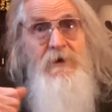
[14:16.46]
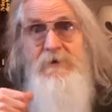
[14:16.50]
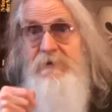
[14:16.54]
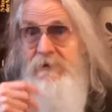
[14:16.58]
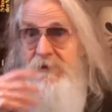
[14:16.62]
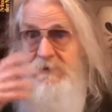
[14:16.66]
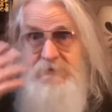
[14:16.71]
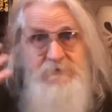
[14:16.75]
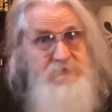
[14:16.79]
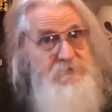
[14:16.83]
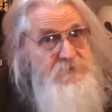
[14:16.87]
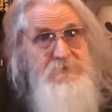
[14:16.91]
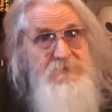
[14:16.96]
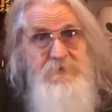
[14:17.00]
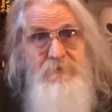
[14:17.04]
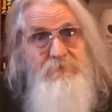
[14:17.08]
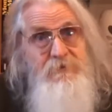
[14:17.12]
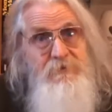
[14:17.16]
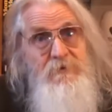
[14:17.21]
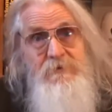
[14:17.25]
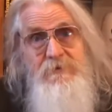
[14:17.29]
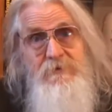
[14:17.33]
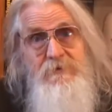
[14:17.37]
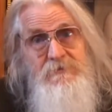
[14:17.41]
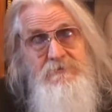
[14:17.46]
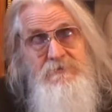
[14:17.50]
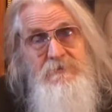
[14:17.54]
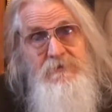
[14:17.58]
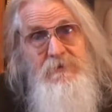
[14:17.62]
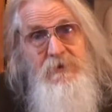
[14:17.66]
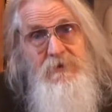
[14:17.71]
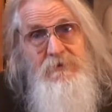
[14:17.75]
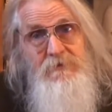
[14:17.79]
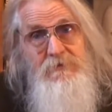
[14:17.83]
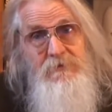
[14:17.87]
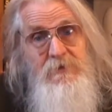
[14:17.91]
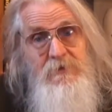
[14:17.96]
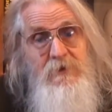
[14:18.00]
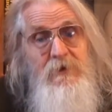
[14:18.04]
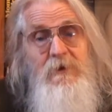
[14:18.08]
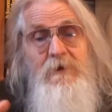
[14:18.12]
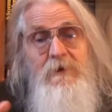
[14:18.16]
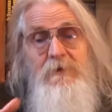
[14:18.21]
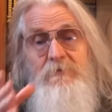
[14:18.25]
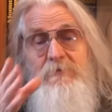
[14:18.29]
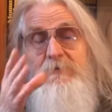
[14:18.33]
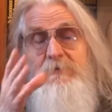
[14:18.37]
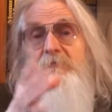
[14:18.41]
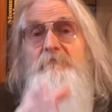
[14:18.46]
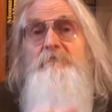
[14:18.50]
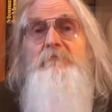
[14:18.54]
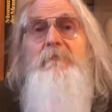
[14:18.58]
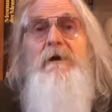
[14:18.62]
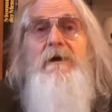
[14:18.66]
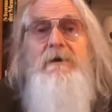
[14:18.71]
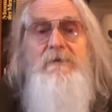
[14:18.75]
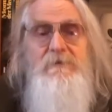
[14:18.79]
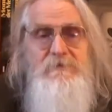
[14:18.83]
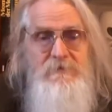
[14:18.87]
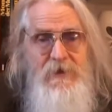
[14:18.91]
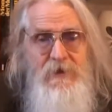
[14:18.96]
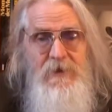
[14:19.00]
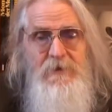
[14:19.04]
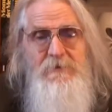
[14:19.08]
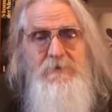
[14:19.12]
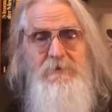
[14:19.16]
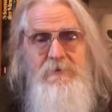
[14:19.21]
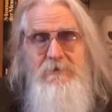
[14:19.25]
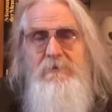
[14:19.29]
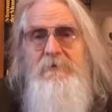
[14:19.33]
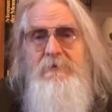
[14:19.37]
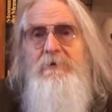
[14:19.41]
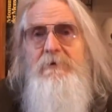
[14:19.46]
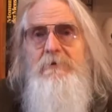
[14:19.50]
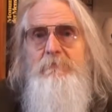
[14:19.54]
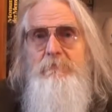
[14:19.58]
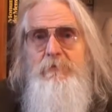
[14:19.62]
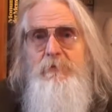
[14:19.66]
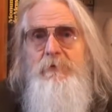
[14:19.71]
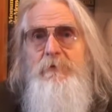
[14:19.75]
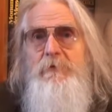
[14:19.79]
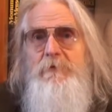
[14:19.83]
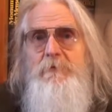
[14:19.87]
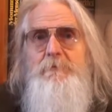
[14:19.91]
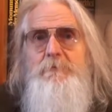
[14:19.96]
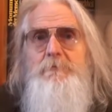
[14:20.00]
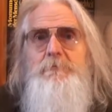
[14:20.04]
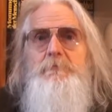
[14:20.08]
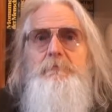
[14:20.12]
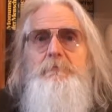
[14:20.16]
I guess it's a fantastic idea to make that little book